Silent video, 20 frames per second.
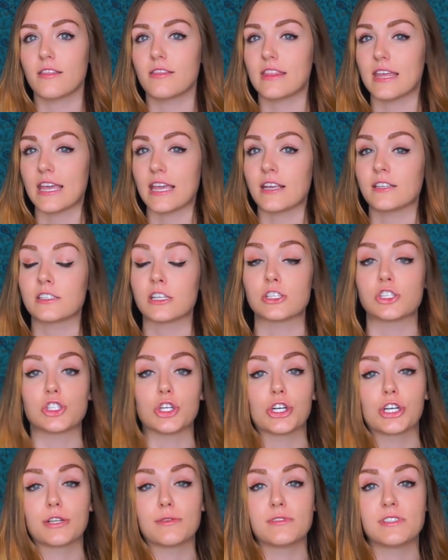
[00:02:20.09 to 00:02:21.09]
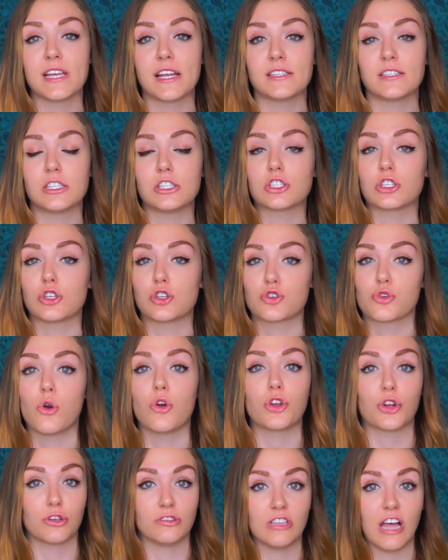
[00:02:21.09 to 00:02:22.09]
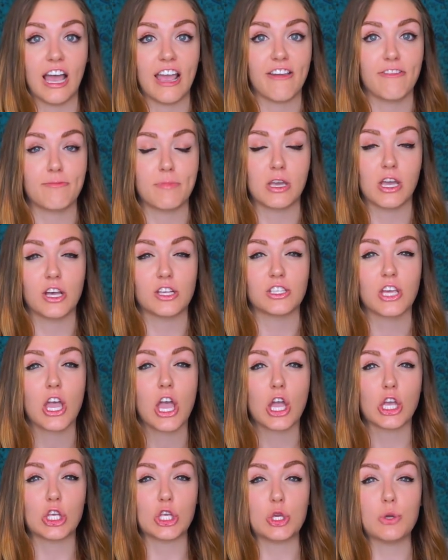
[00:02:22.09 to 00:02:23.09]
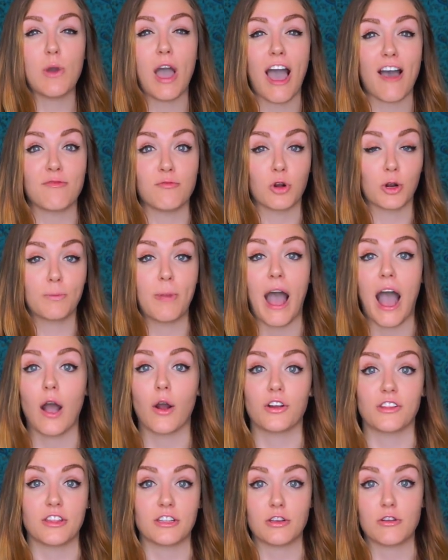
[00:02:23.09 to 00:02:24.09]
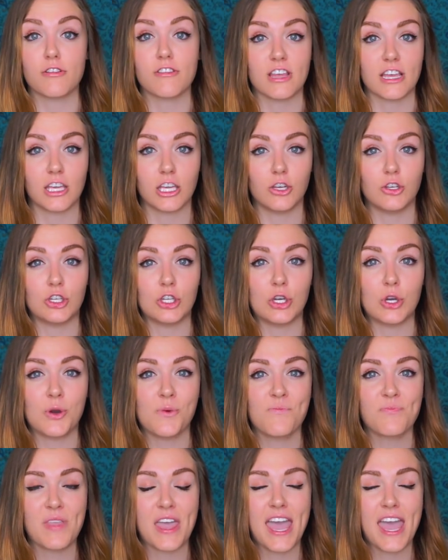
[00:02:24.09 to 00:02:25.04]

things and circumstances control your life, because you have more power than you think you do.